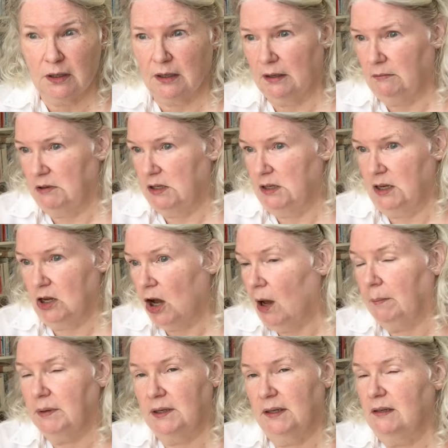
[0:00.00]
It was a
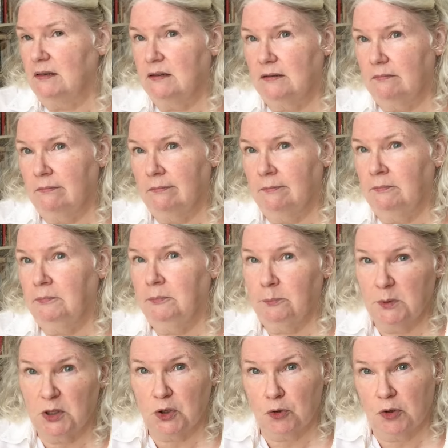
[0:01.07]
competent
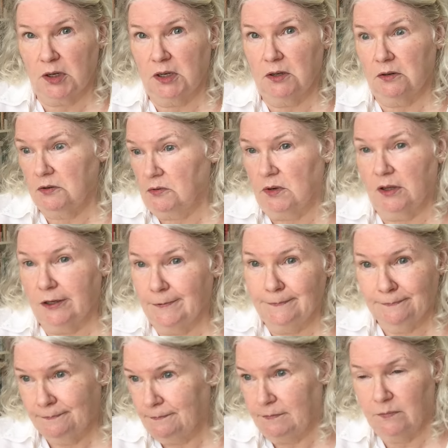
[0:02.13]
mystery or thriller.
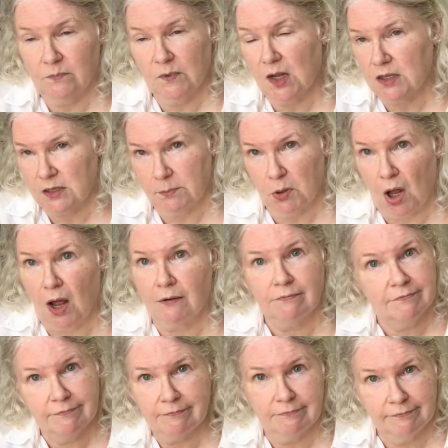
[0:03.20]
Lots of plot.
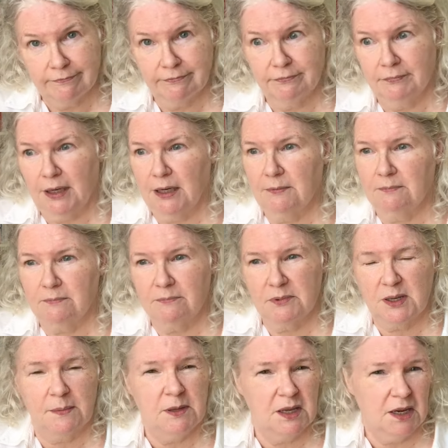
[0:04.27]
Um,
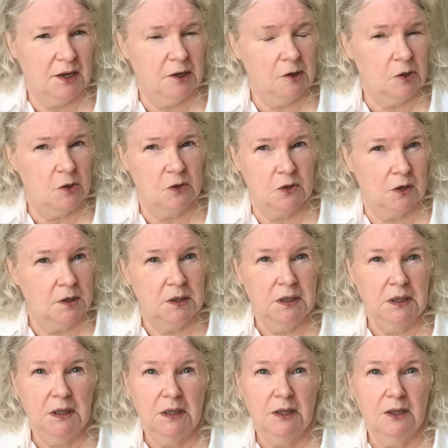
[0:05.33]
some of the characters are
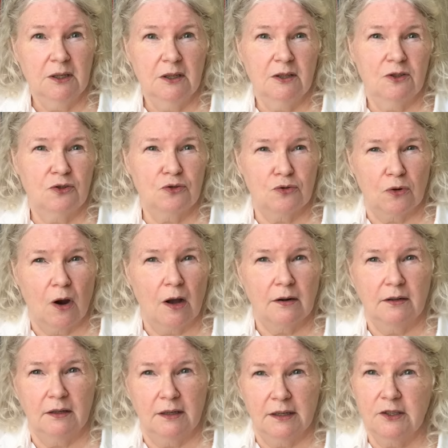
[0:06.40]
drawn
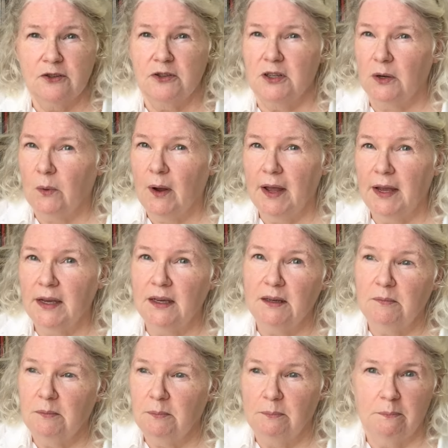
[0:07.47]
in an interesting
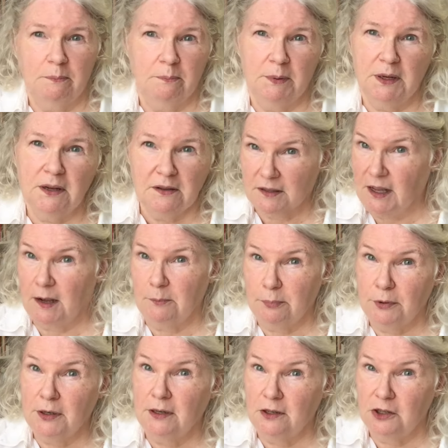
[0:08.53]
way, but other than that,
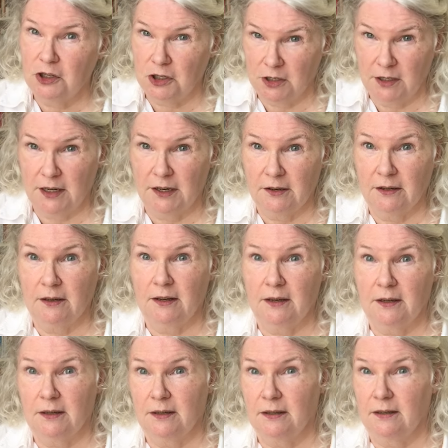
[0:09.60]
pretty generic
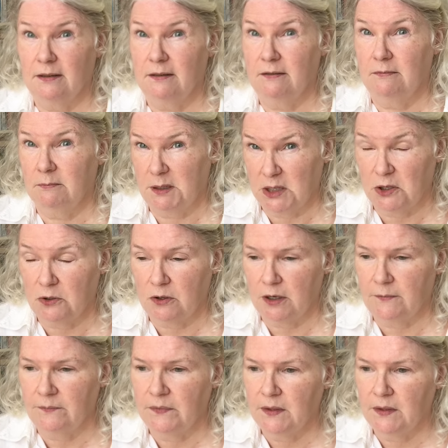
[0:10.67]
mystery.